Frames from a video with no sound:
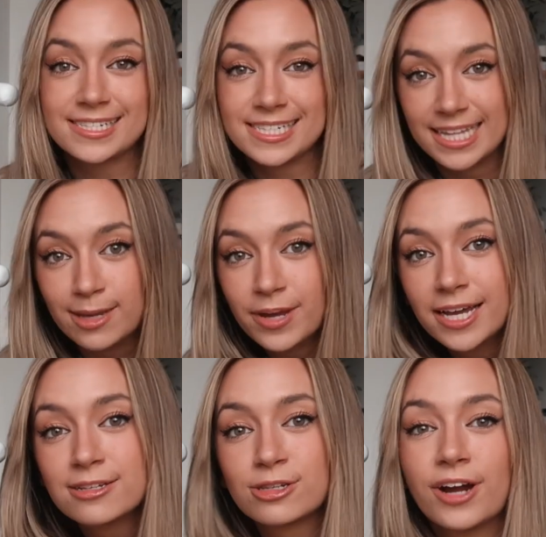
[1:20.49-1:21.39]

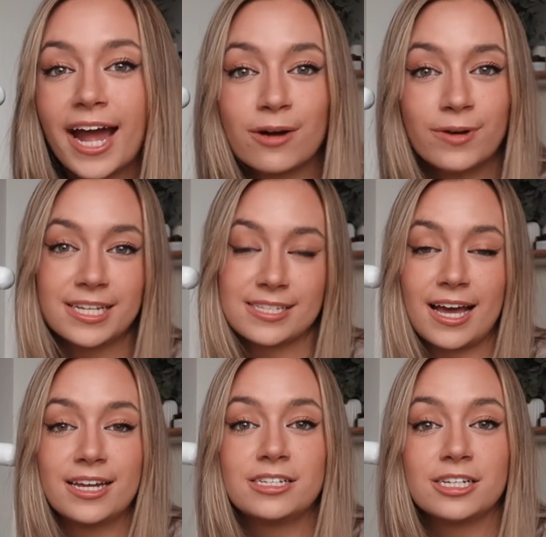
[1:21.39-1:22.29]
Sleeping, so how we
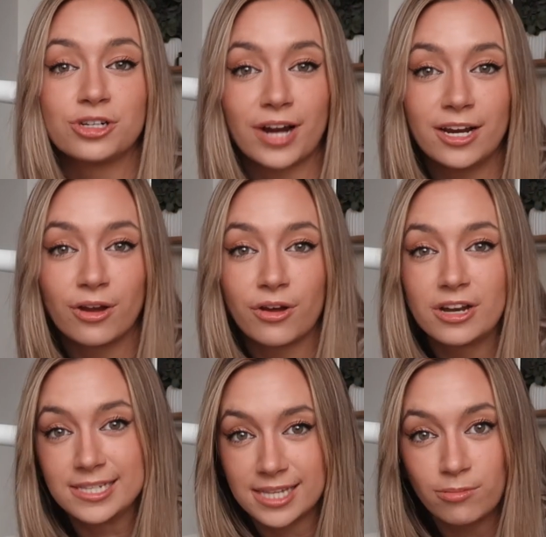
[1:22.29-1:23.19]
decided to train her
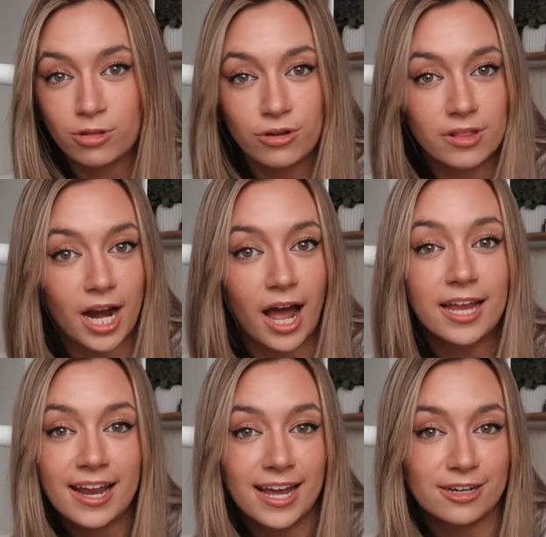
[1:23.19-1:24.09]
to sleep through the night
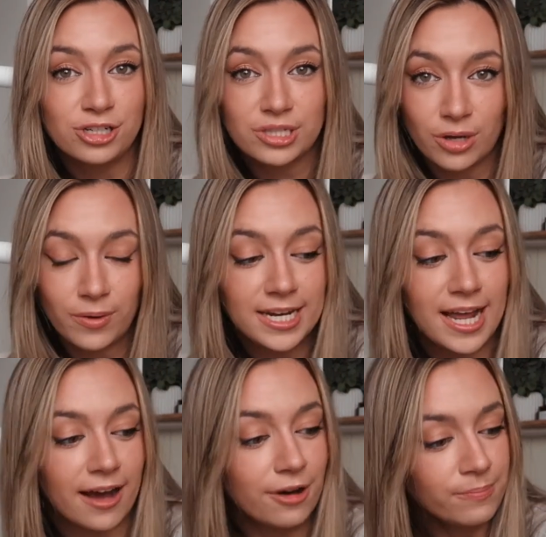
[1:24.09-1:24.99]
and how she's going
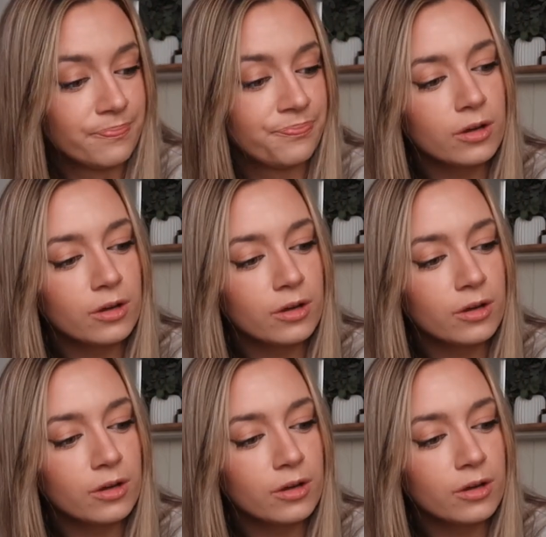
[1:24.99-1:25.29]
now.